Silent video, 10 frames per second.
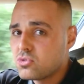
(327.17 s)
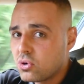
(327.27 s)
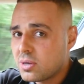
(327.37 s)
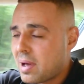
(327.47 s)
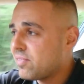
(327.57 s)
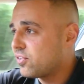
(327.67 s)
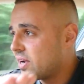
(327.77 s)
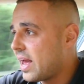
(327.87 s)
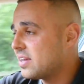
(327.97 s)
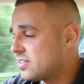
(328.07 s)
I'm talking about for
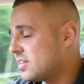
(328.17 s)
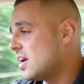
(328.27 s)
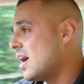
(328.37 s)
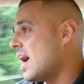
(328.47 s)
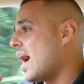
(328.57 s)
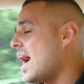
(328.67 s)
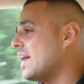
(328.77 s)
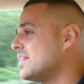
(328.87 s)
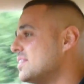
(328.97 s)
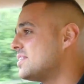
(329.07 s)
an S,
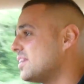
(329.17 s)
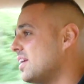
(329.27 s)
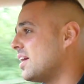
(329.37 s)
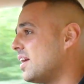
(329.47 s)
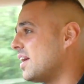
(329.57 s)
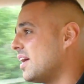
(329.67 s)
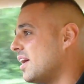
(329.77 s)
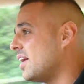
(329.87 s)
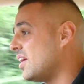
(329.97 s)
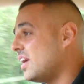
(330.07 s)
and
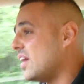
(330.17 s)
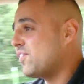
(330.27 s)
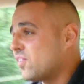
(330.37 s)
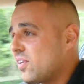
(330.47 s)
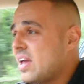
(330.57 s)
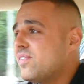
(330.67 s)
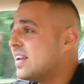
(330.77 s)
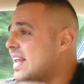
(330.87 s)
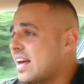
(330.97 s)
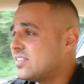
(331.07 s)
for
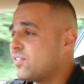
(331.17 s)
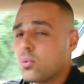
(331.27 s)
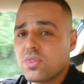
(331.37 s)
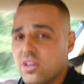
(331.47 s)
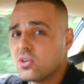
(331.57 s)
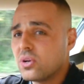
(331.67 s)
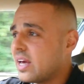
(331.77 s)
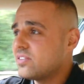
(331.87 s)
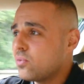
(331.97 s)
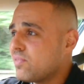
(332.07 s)
even less if you want the
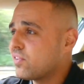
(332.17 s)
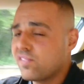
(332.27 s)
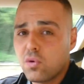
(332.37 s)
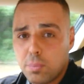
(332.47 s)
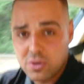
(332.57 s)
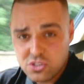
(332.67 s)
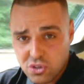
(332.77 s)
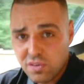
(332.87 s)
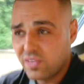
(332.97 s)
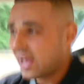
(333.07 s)
non-S. If you went for a
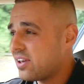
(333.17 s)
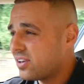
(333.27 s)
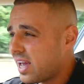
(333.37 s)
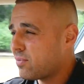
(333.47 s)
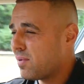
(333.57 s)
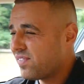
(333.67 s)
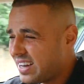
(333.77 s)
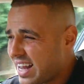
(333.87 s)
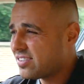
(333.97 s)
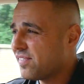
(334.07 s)
4.2 V8, you can get one for
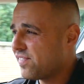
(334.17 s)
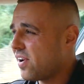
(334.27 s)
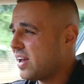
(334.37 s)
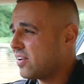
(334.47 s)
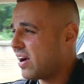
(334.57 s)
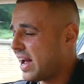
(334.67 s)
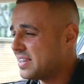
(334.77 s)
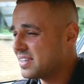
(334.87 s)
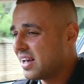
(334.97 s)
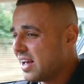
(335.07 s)
less than 30
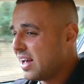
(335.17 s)
grand.